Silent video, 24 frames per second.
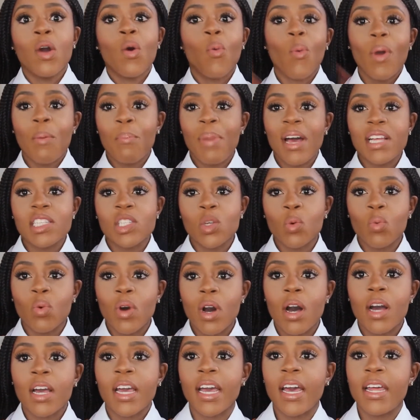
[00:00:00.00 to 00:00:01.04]
Went back to
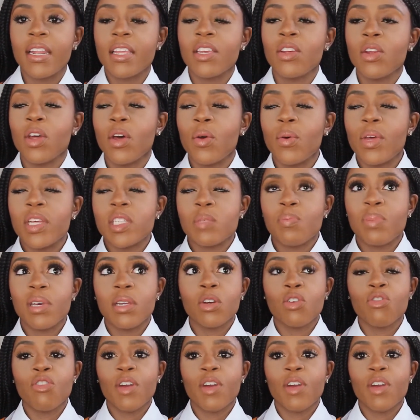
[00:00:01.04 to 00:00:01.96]
work and, you know, it's been